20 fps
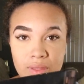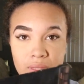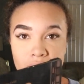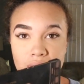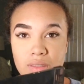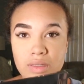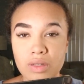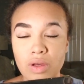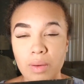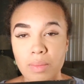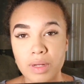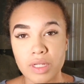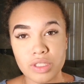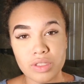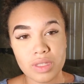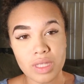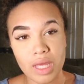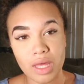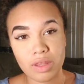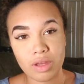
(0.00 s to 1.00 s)
So I'm gonna do
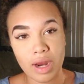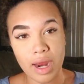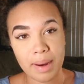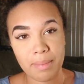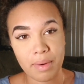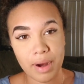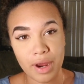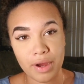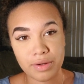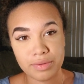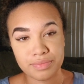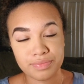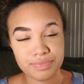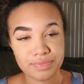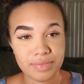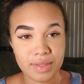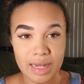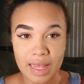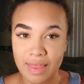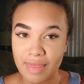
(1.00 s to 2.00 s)
the other eyebrow
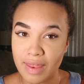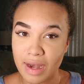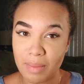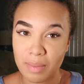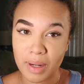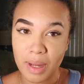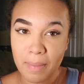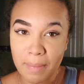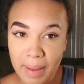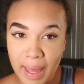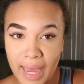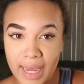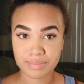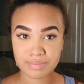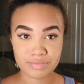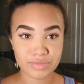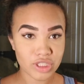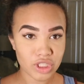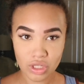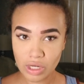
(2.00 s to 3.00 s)
and then I'm gonna come back.
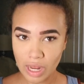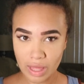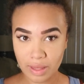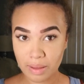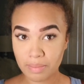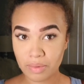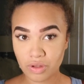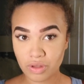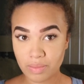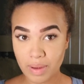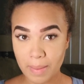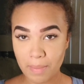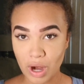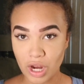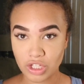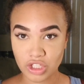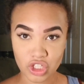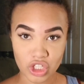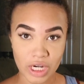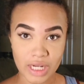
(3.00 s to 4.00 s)
So now that both of my brows